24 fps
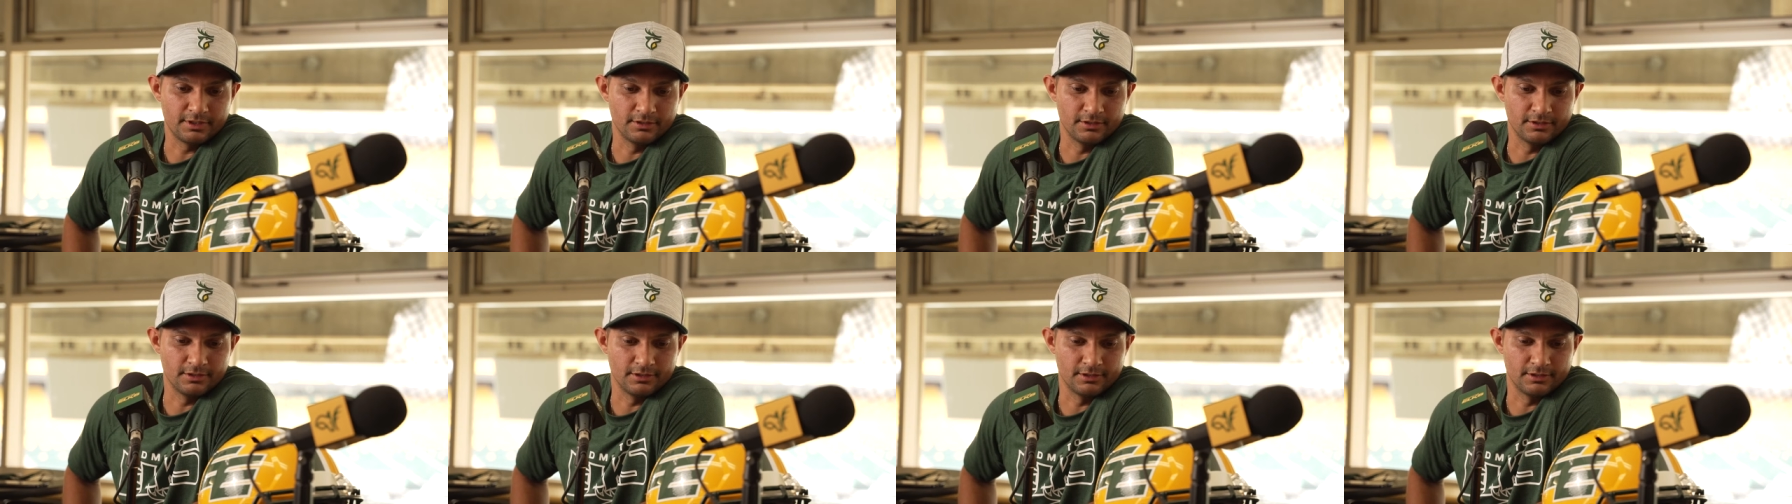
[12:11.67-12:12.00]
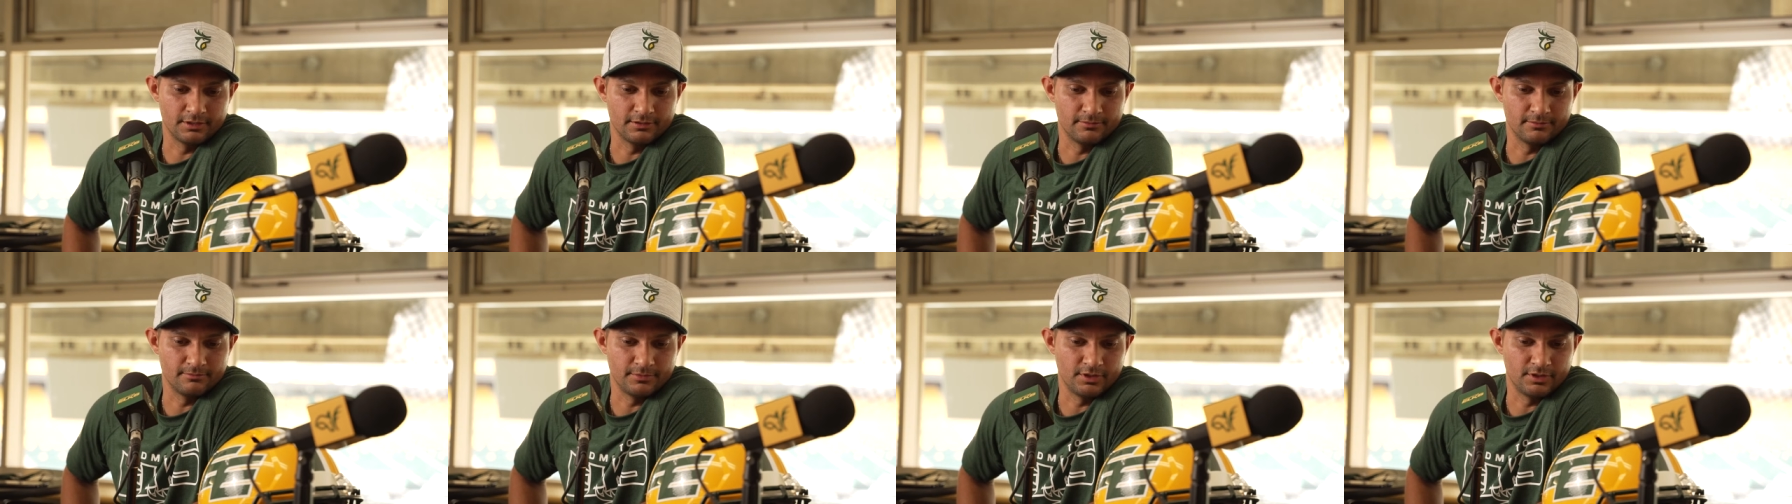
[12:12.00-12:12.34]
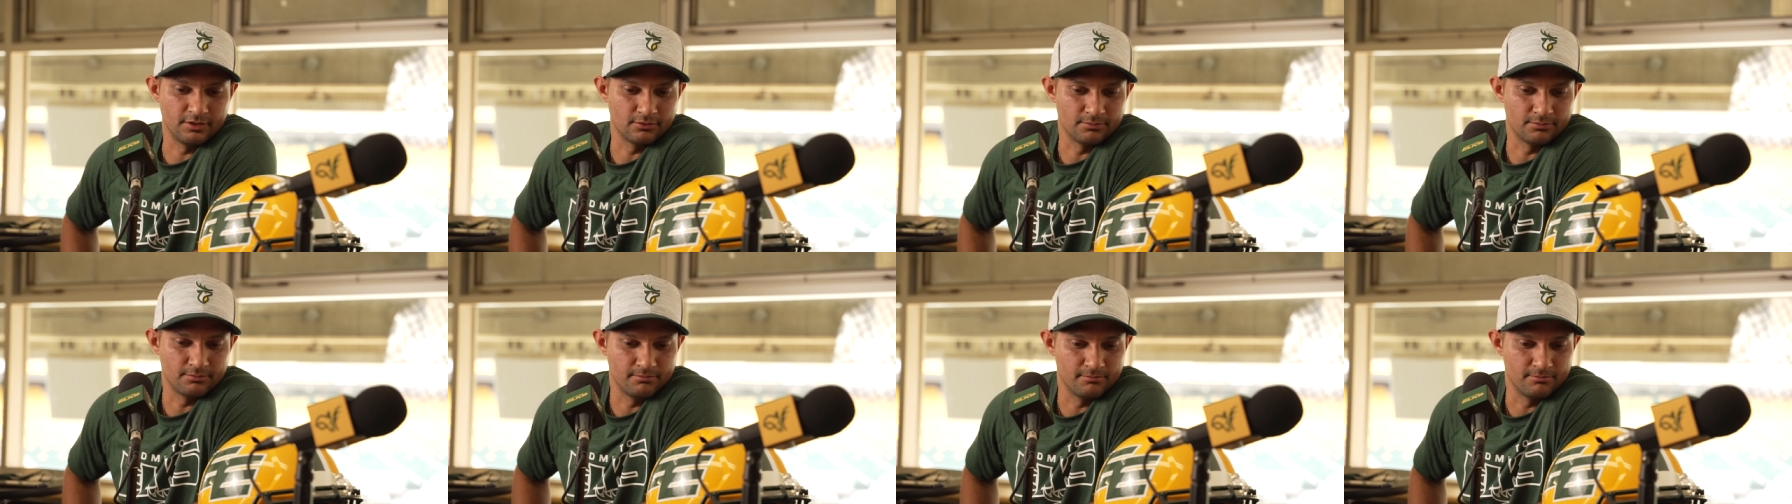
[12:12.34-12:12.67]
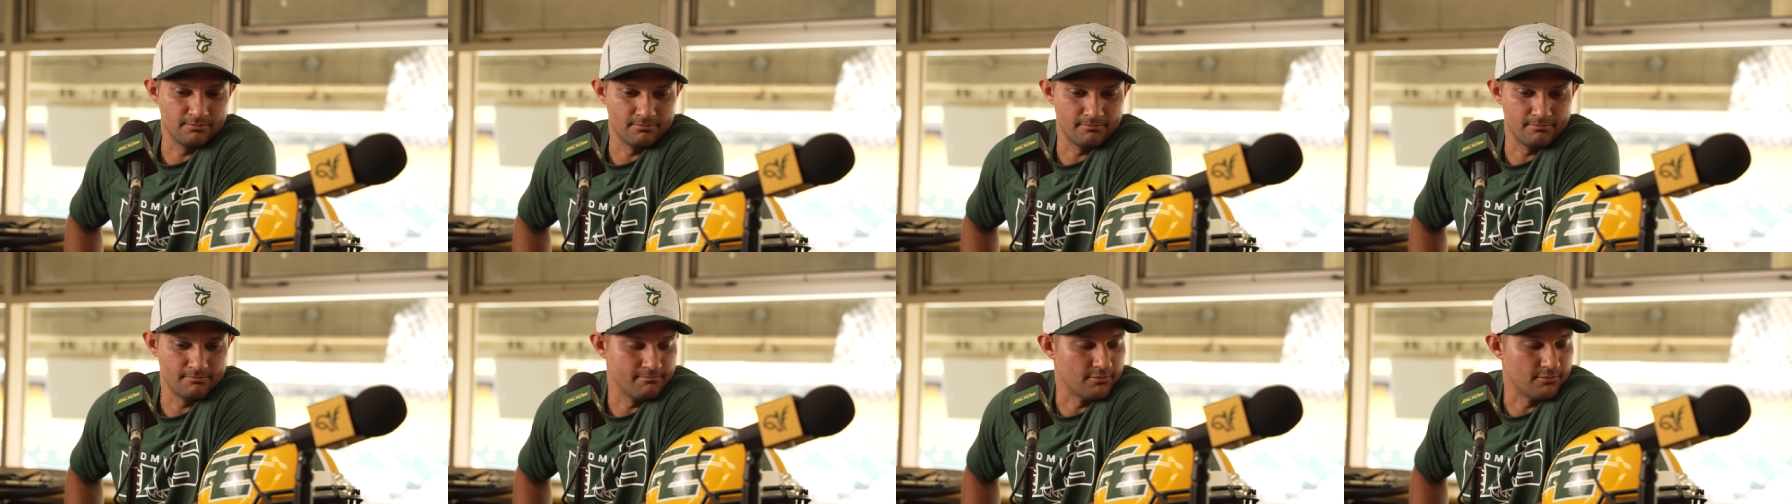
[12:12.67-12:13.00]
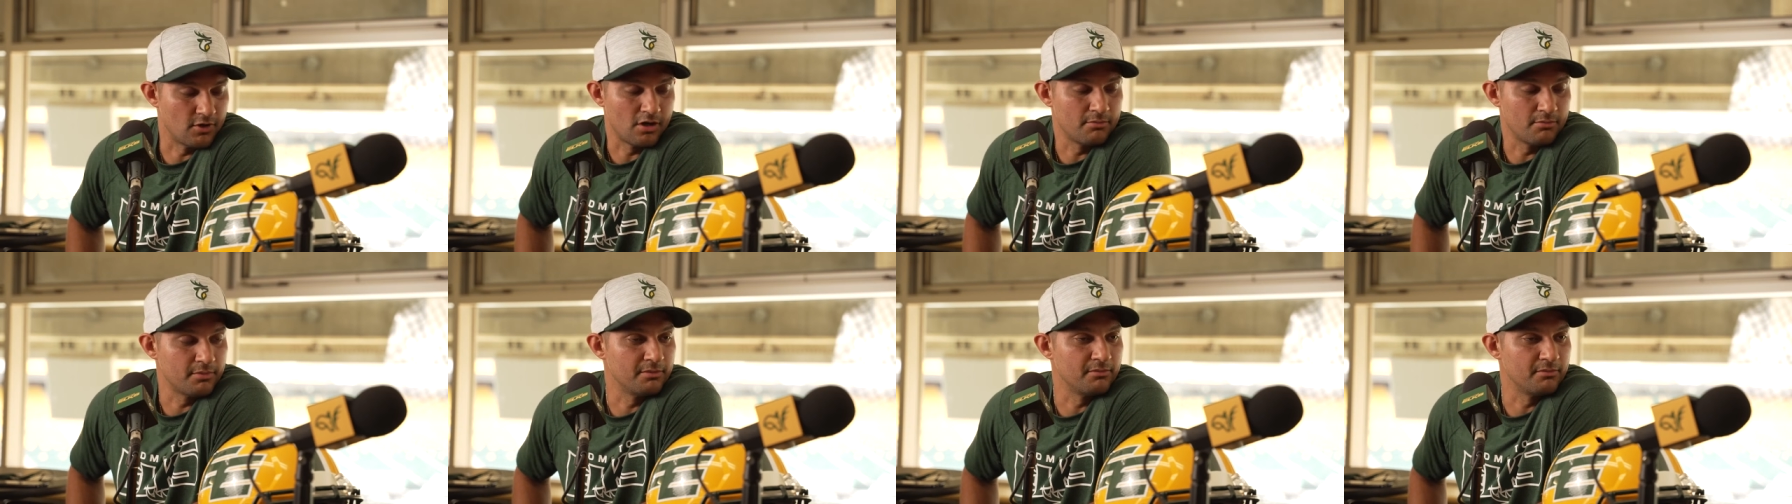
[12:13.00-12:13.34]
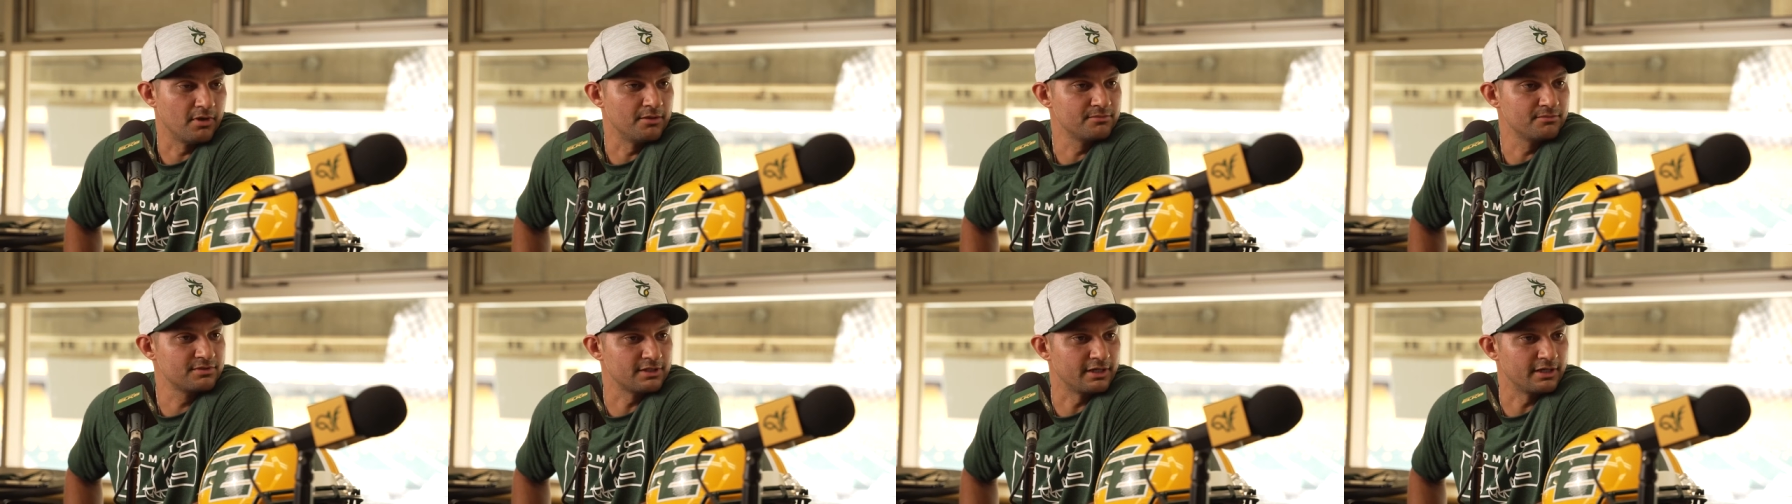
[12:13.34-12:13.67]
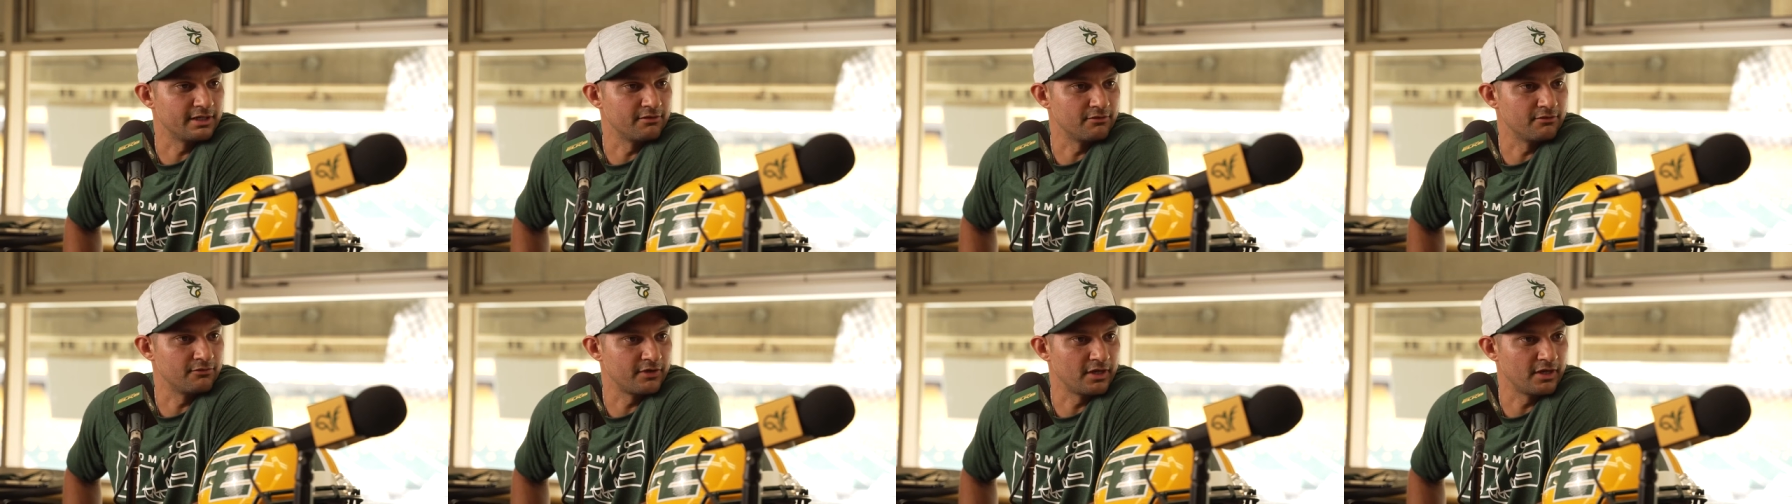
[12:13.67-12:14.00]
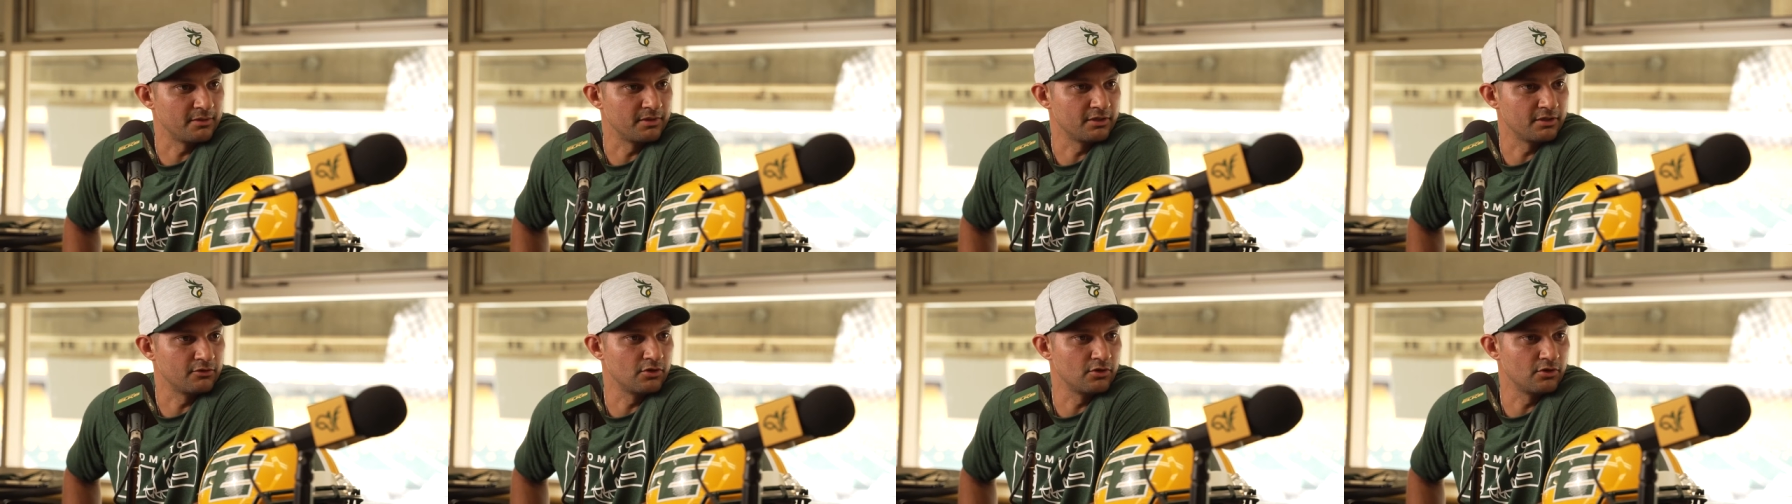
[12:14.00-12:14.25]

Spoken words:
all my mom's side of the family.